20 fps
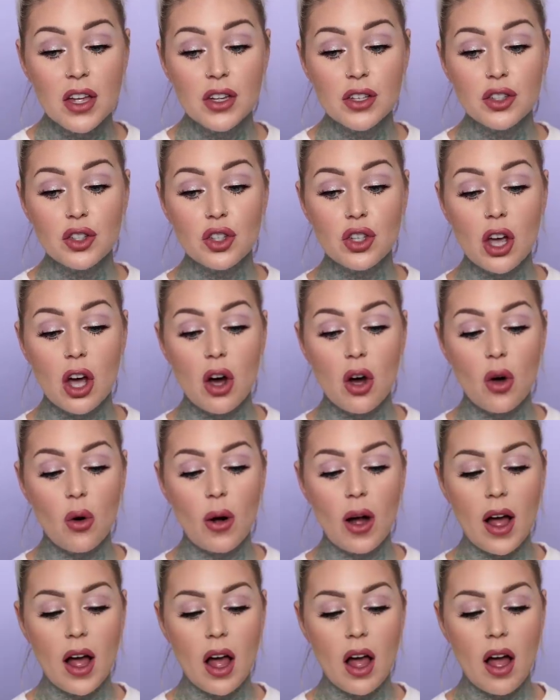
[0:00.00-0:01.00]

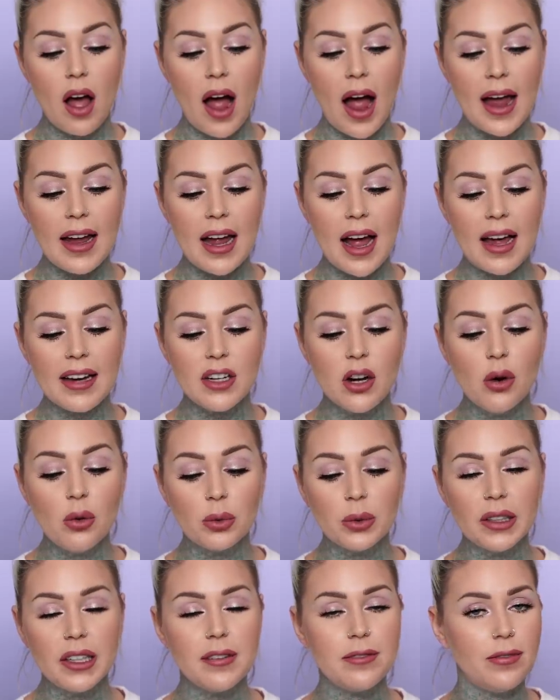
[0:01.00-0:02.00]
So I
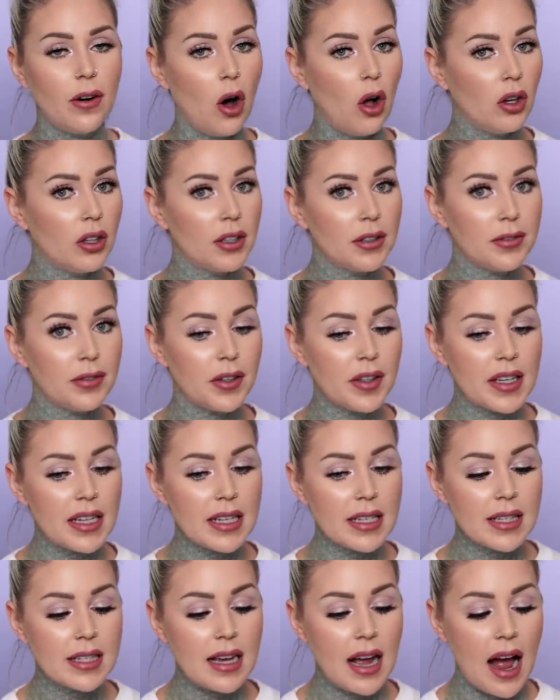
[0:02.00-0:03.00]
don't really fault her for
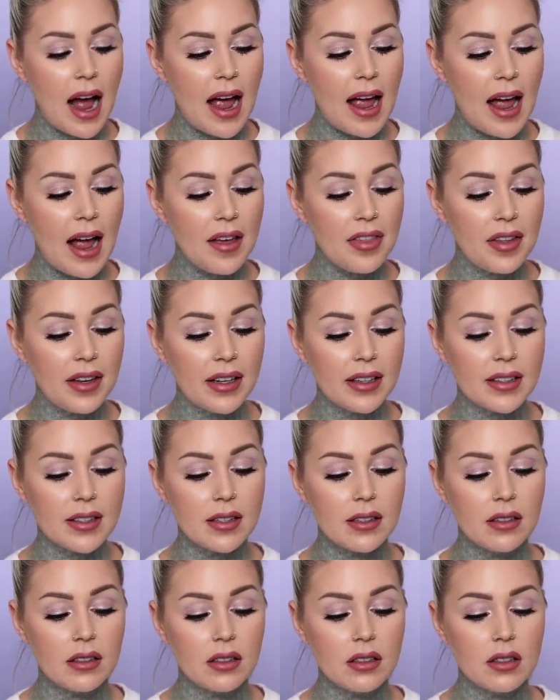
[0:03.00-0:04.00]
this. I think
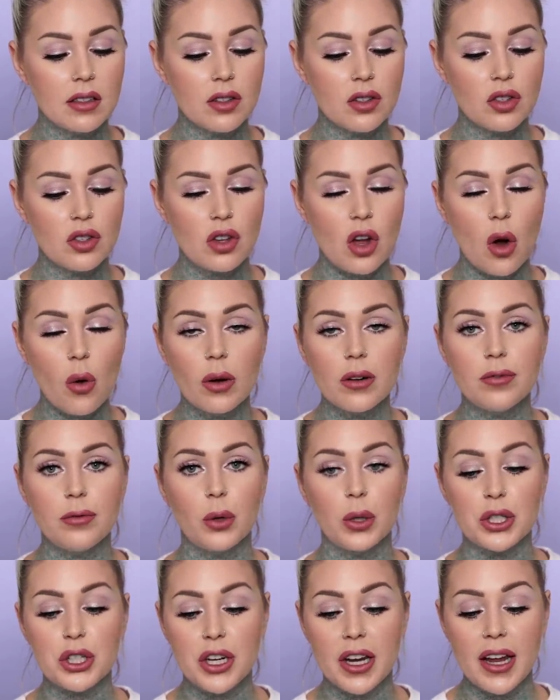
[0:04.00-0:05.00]
it's so
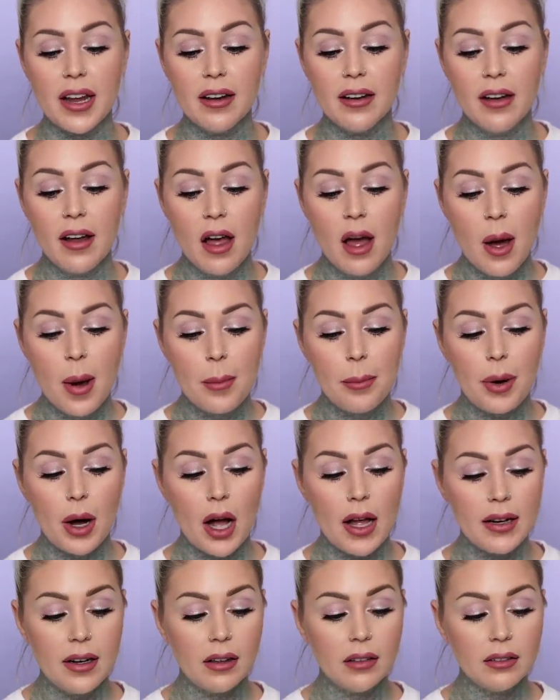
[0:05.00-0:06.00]
unfortunate,
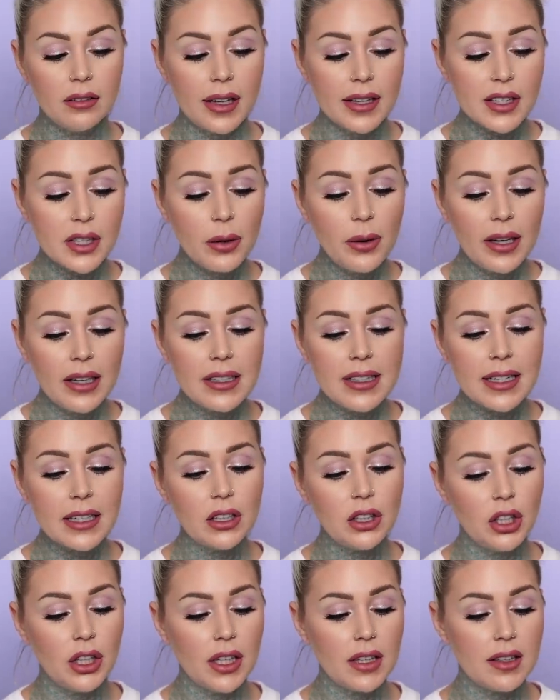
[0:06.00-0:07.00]
but let's go ahead and take
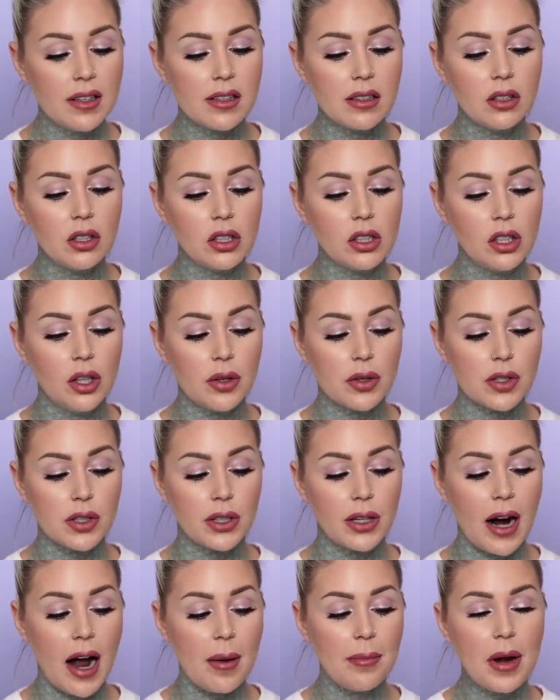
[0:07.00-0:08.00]
a look at these a little
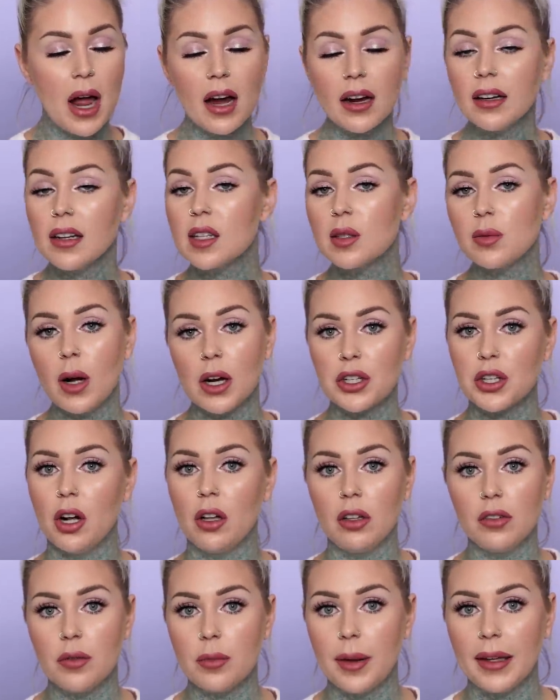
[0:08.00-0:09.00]
closer. I'm not gonna swatch
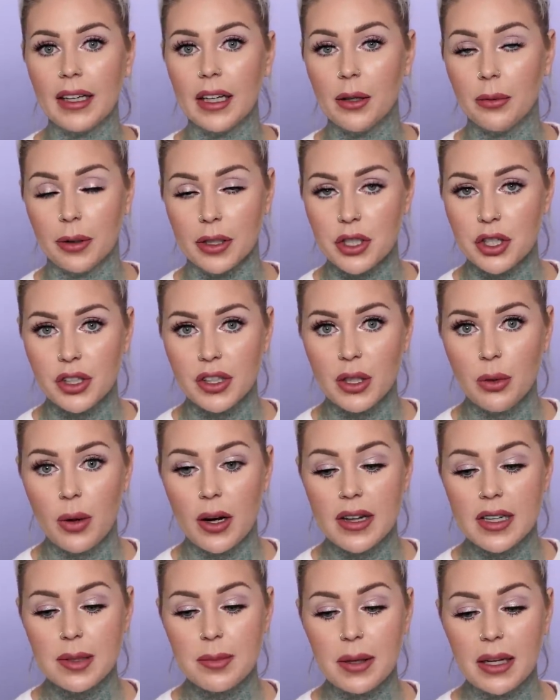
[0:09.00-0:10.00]
all of them like I originally
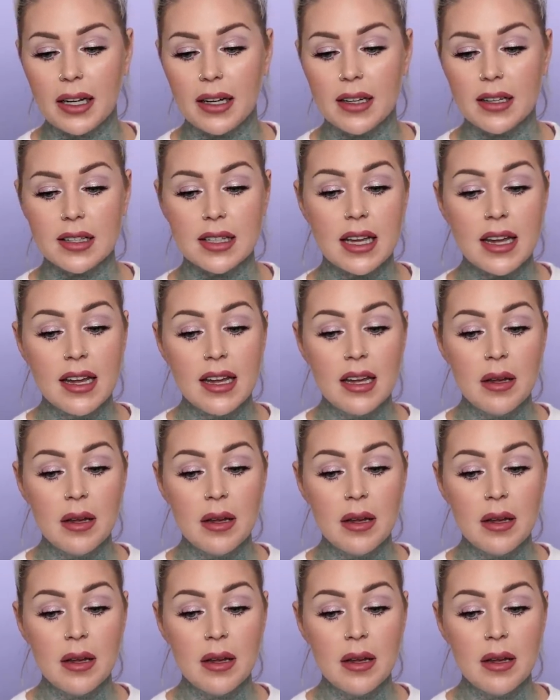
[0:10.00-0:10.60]
was because